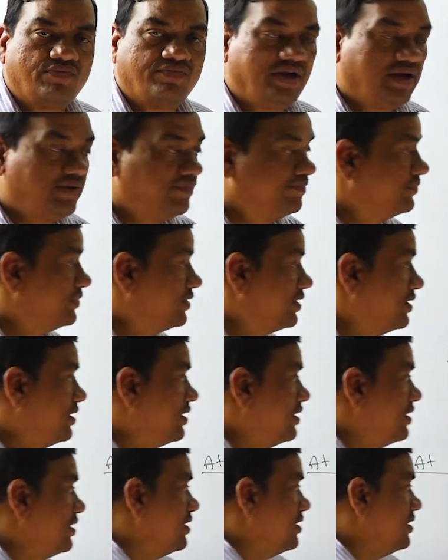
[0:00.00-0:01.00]
a.
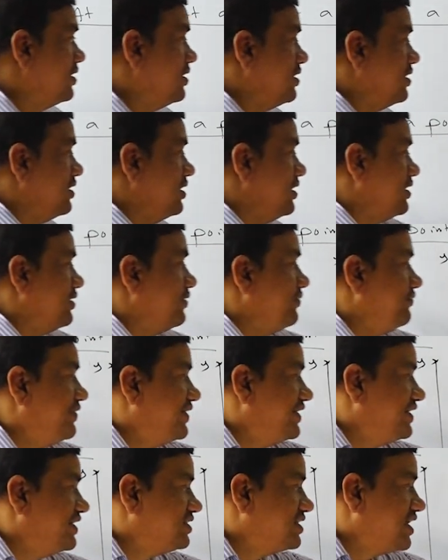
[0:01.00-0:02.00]
If
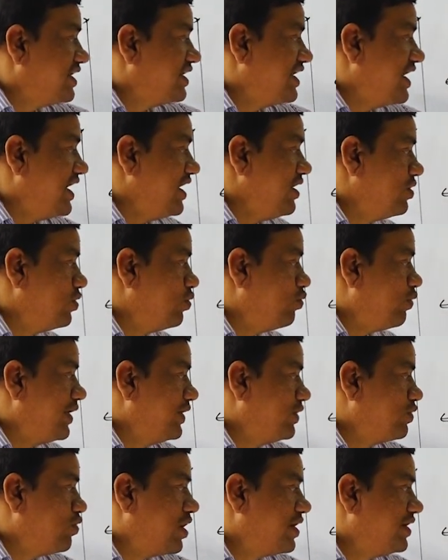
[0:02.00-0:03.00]
it is a y
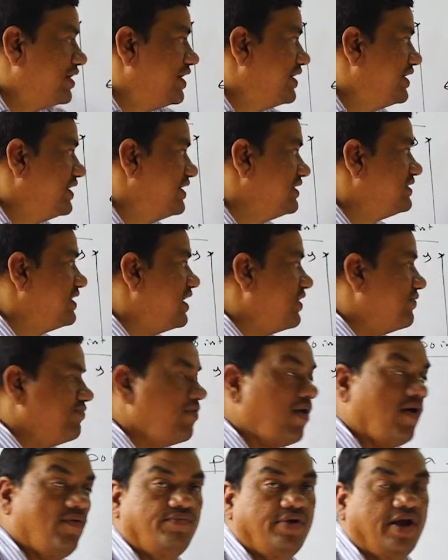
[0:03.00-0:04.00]
coordinate is f
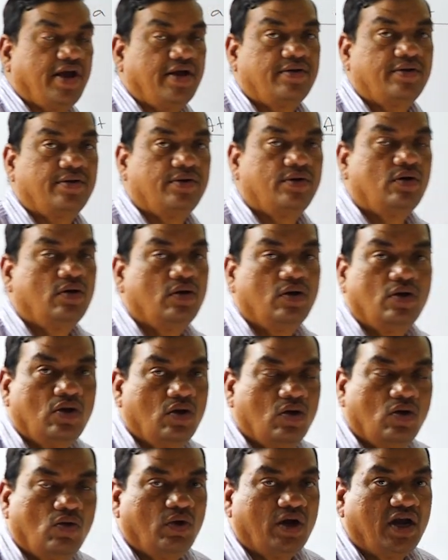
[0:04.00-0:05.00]
of a.
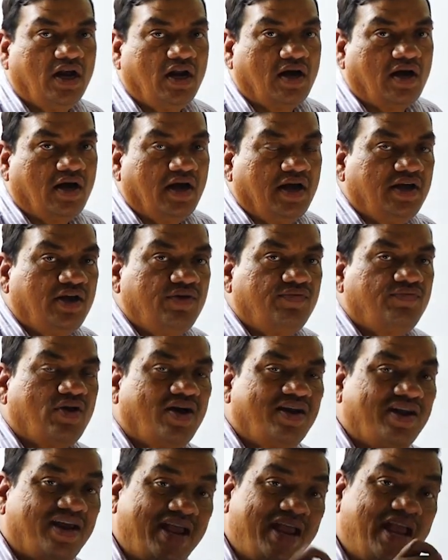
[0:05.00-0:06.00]
Okay, now if you
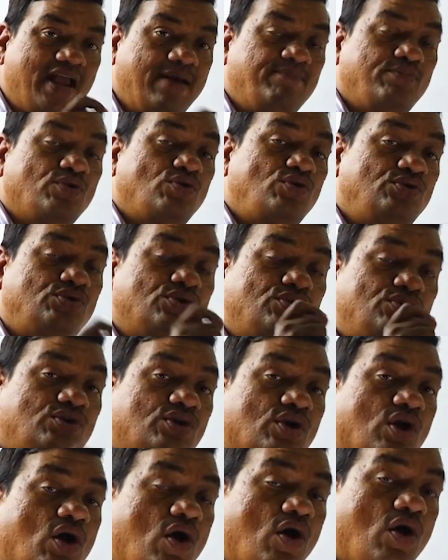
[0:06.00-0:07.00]
are able to
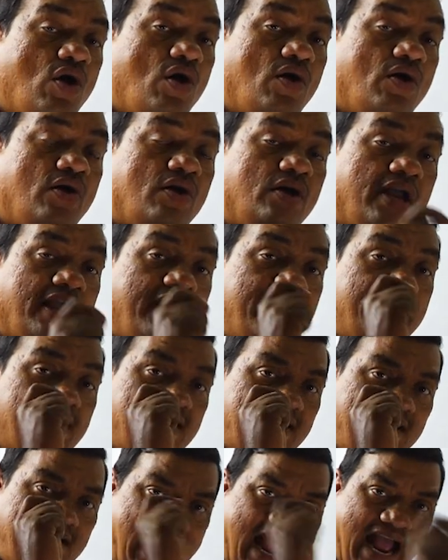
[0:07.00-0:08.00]
draw a
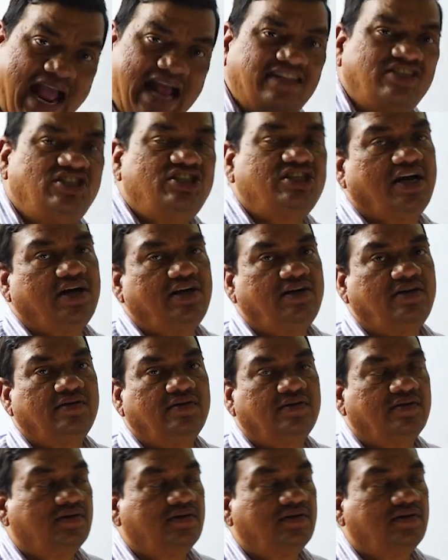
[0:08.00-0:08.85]
tangent